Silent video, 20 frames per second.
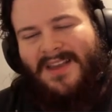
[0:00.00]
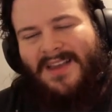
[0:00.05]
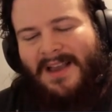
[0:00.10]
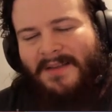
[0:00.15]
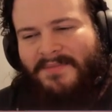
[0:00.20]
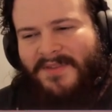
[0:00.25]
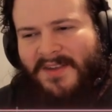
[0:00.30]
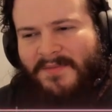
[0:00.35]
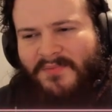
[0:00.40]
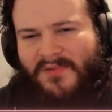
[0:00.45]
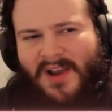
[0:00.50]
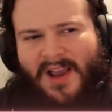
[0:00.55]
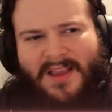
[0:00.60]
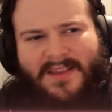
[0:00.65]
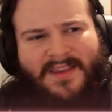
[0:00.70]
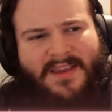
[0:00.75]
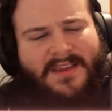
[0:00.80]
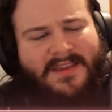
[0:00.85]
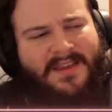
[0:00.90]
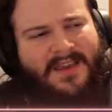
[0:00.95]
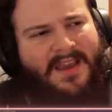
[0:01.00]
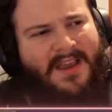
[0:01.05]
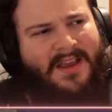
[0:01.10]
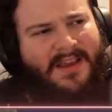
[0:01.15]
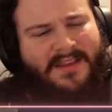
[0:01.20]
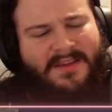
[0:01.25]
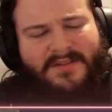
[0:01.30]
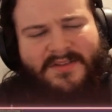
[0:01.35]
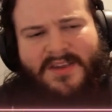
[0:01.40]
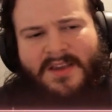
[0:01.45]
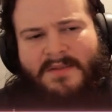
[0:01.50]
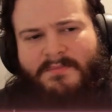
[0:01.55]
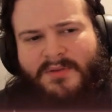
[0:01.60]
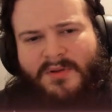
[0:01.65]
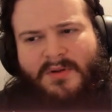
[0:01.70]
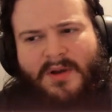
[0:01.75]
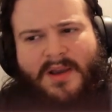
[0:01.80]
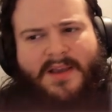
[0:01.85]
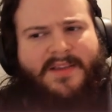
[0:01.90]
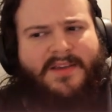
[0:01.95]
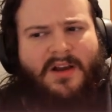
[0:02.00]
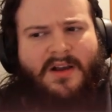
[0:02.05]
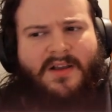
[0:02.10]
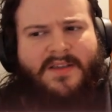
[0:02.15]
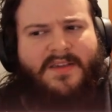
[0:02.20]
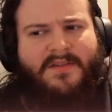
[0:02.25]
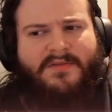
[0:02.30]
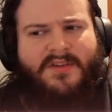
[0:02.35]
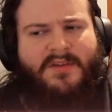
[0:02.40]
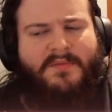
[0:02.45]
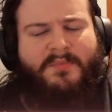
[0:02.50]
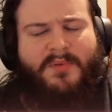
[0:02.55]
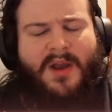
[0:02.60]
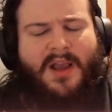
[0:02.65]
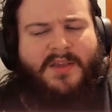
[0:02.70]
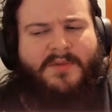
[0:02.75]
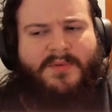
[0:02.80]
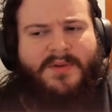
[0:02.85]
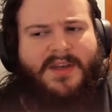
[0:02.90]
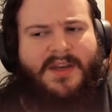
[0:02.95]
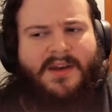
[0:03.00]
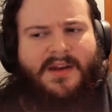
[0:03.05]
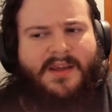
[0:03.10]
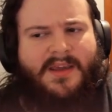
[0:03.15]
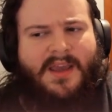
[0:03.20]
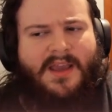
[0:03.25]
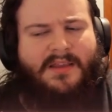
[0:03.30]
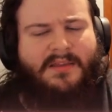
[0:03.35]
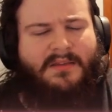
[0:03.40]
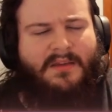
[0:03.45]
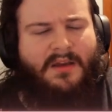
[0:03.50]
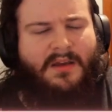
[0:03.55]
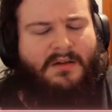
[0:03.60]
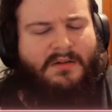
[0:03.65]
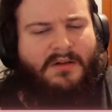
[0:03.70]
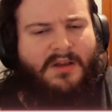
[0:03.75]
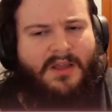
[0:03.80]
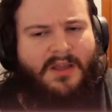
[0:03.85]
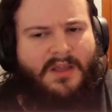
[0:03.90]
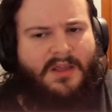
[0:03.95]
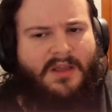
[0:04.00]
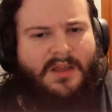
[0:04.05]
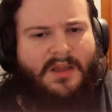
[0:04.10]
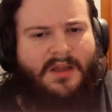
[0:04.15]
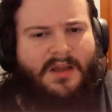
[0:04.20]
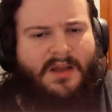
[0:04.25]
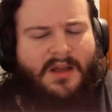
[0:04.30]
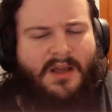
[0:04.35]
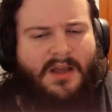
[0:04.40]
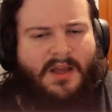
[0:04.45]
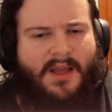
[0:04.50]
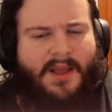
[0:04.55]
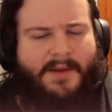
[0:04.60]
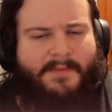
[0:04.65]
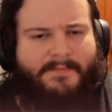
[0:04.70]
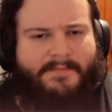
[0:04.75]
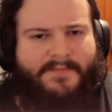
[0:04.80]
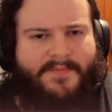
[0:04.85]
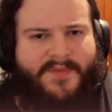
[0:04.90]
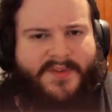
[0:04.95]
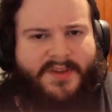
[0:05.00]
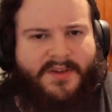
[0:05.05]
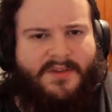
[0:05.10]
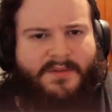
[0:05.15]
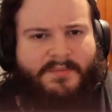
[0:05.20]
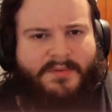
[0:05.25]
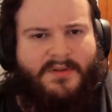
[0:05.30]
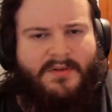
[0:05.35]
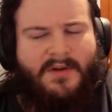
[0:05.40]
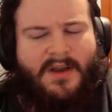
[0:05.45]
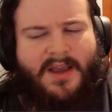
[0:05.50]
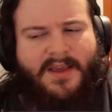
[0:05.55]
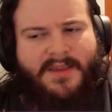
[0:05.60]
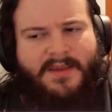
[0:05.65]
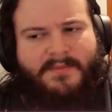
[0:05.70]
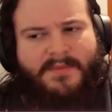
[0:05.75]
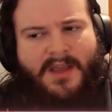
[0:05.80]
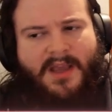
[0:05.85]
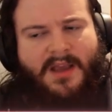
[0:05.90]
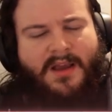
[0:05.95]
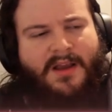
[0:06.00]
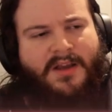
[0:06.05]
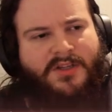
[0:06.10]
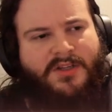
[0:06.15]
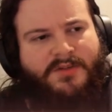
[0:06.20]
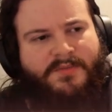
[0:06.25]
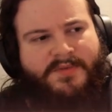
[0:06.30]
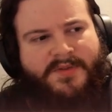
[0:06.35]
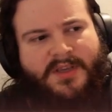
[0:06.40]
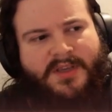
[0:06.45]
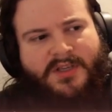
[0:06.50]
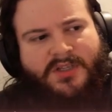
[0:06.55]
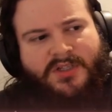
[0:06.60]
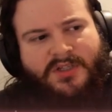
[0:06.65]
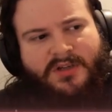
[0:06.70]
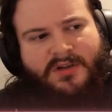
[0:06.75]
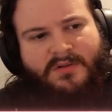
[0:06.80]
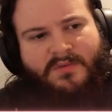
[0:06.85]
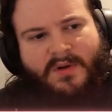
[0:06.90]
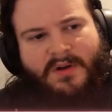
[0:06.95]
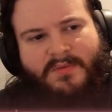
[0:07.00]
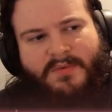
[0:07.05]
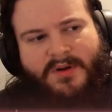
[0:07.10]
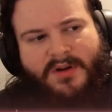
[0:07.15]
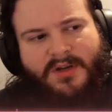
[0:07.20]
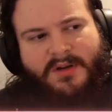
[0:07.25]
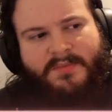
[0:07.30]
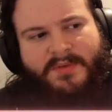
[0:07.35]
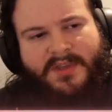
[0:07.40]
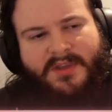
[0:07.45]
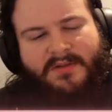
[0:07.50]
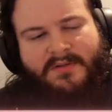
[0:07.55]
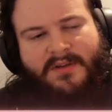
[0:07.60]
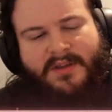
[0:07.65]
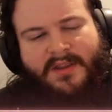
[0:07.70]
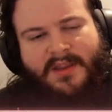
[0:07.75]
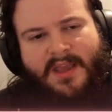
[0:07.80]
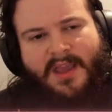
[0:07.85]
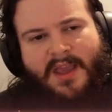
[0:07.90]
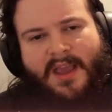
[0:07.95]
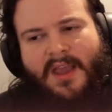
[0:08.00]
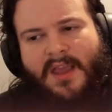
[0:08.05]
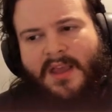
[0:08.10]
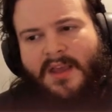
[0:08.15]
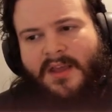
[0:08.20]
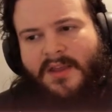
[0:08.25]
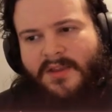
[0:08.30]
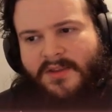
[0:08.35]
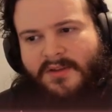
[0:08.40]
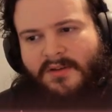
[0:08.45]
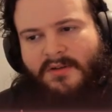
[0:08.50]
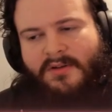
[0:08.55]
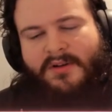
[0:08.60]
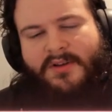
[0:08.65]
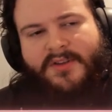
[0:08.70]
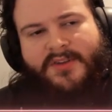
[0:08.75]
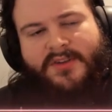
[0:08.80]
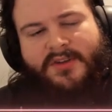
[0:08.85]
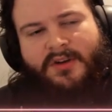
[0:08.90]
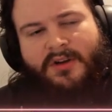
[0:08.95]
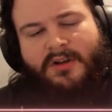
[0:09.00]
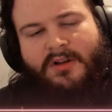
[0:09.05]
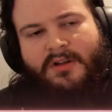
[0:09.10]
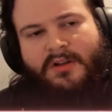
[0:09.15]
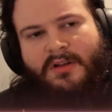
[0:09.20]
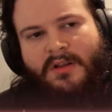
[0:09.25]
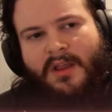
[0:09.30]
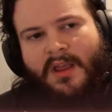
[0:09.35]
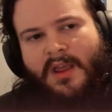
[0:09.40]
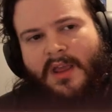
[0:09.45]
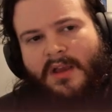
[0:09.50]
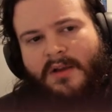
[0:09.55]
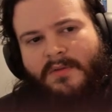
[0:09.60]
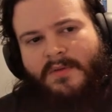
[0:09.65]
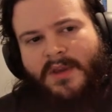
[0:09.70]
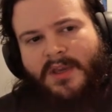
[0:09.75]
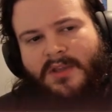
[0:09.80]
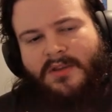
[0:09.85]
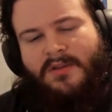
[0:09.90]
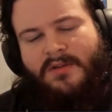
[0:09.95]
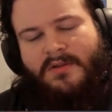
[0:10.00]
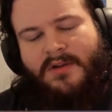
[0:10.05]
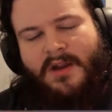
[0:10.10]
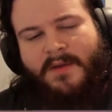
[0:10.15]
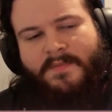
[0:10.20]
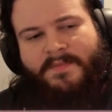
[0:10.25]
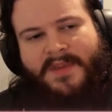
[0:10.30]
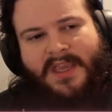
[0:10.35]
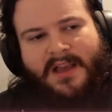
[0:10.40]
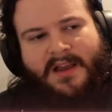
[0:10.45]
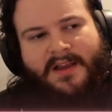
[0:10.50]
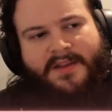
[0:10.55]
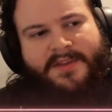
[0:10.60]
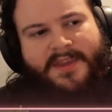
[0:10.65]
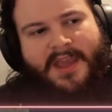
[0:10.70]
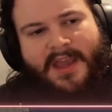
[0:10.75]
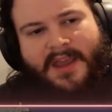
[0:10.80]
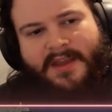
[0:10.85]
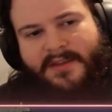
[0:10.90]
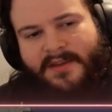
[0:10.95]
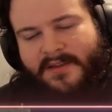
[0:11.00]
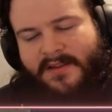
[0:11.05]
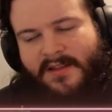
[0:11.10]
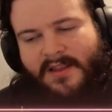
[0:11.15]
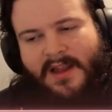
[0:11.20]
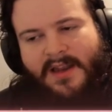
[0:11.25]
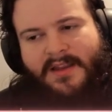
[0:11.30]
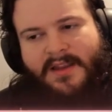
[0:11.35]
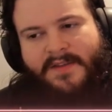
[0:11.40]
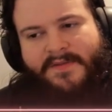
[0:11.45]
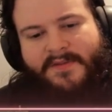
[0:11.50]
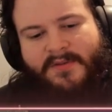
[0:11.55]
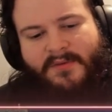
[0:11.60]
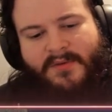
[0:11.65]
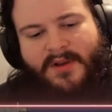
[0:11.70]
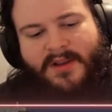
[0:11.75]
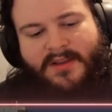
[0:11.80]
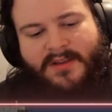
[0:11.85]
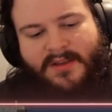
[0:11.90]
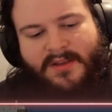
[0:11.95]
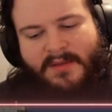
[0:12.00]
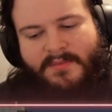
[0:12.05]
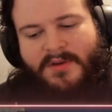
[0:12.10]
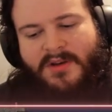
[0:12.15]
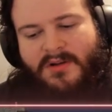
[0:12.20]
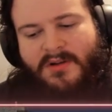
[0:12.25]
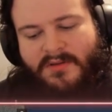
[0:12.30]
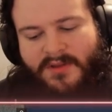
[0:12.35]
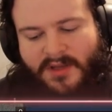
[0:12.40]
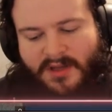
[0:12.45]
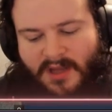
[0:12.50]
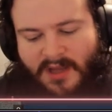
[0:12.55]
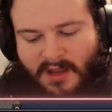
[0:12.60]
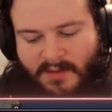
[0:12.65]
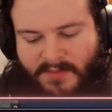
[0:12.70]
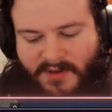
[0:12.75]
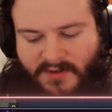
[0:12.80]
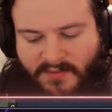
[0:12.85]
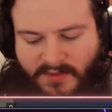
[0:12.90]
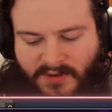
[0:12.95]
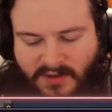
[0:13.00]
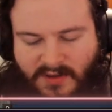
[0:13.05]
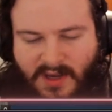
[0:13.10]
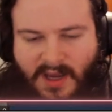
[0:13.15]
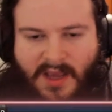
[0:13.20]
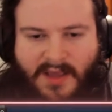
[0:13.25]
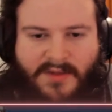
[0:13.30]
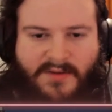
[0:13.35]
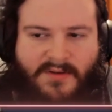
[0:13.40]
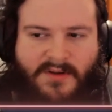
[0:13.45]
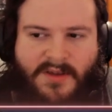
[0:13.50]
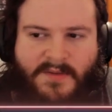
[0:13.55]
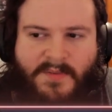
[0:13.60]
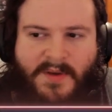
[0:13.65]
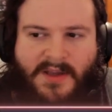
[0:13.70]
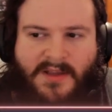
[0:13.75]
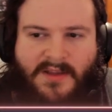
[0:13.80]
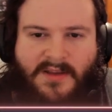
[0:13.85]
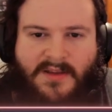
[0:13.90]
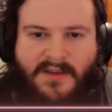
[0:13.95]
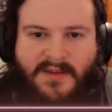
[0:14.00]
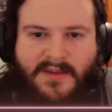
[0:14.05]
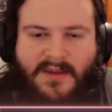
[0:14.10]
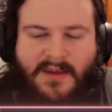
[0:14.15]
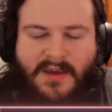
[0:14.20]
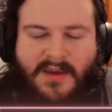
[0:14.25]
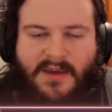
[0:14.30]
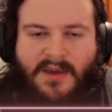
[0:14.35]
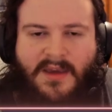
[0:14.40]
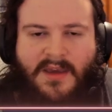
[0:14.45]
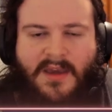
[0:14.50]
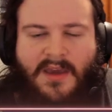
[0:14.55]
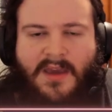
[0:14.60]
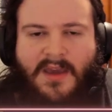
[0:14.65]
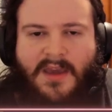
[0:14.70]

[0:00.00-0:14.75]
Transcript: I'm surprised there's some Blue Eyes cards I was surprised we didn't get though. So the Blue Eyes, I'm not 100% sure when we're going to be doing that. Sword Soul, we can do an update on that. There's a lot of different ones. Let me know in the comments what you guys are expecting to see.